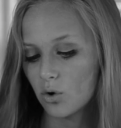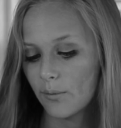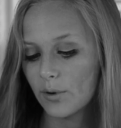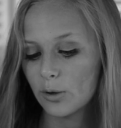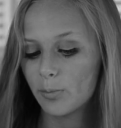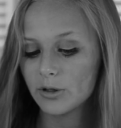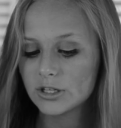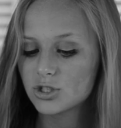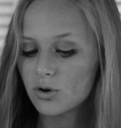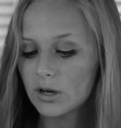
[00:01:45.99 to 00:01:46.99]
and will you
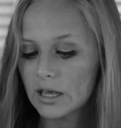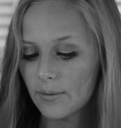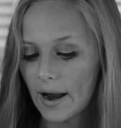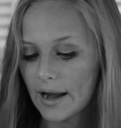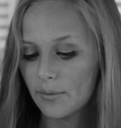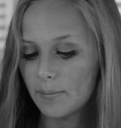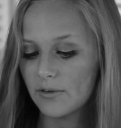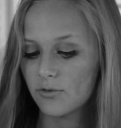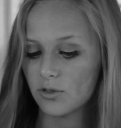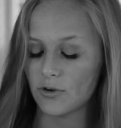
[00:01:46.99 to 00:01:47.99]
please do a get ready with
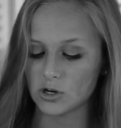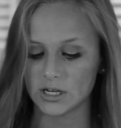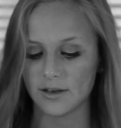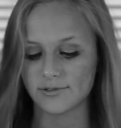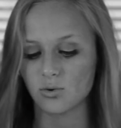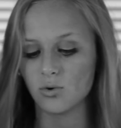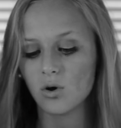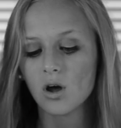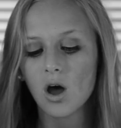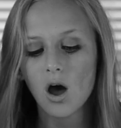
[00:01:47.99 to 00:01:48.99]
me for the first day of school?